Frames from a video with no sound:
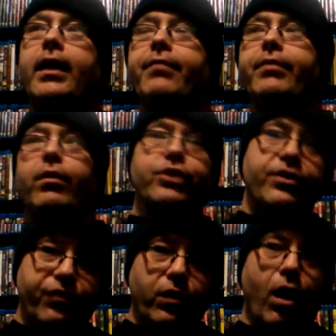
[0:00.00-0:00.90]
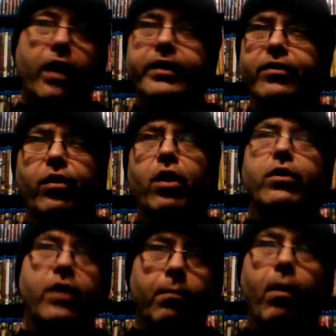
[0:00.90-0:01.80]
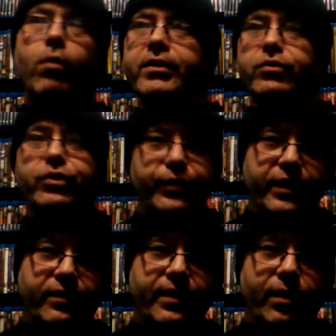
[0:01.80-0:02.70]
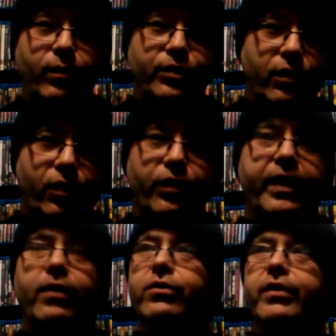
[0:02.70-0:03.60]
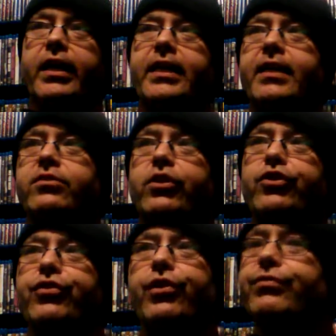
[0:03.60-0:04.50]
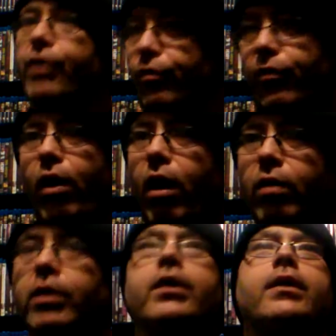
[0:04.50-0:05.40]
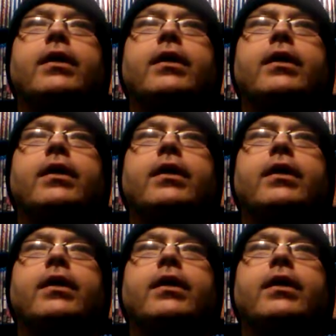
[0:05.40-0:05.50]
even though she's flawed and there are a moment or two here and there where her character kind of gets on your nerves overall,